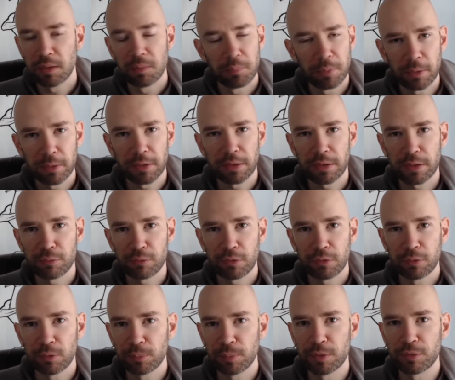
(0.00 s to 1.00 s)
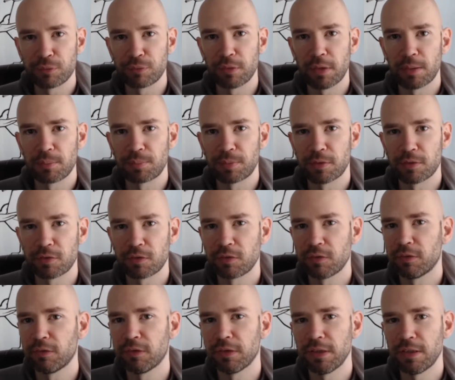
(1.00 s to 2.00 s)
But I'm going to give you a little bit of
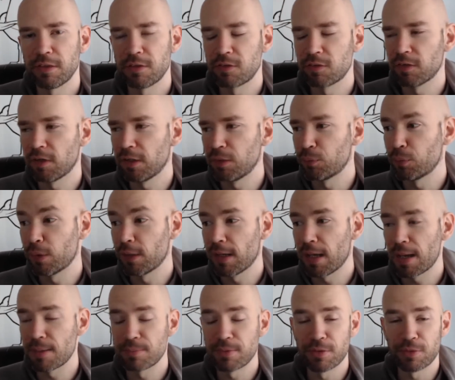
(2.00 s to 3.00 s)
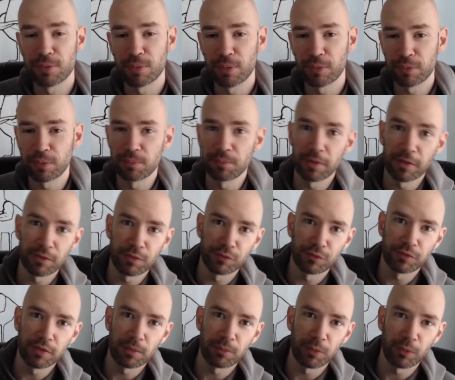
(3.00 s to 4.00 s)
personal insight of what happened throughout the month of
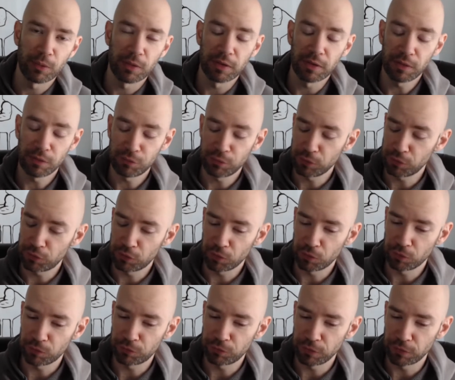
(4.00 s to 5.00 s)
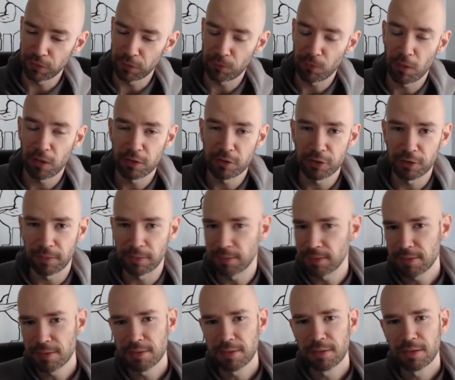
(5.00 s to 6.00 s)
February, if you so feel like watching.
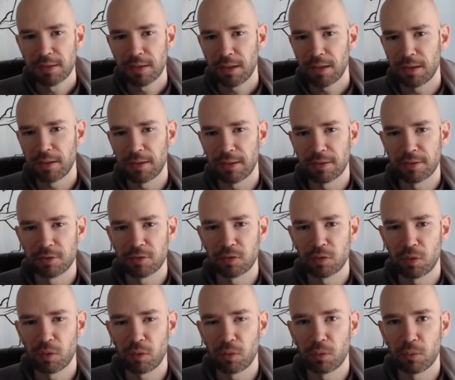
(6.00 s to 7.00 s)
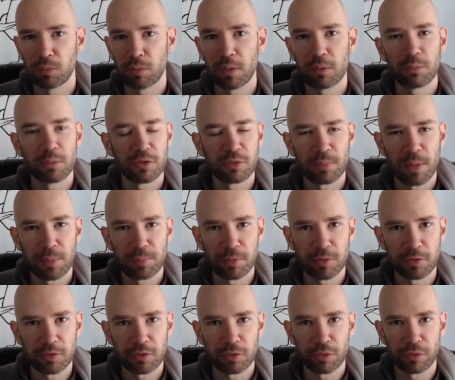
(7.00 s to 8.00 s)
So what was my
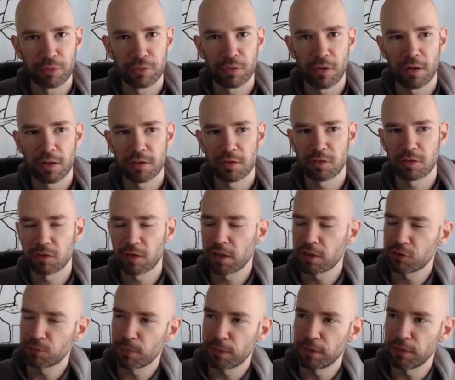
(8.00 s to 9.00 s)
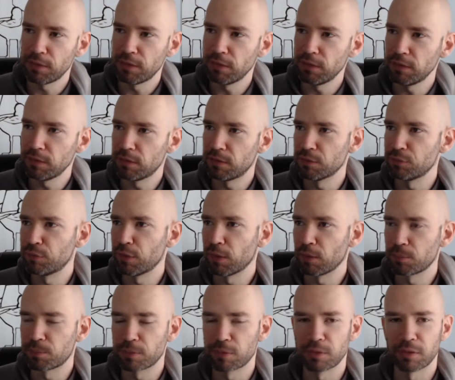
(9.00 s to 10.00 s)
personal thoughts / my indie
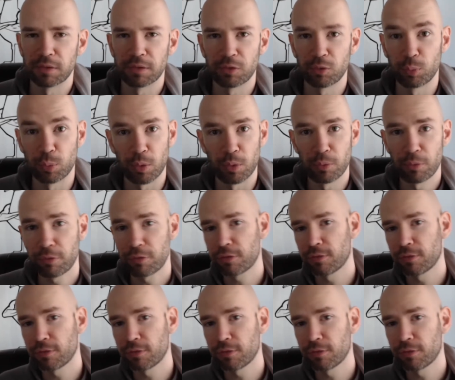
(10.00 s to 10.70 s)
developer growth?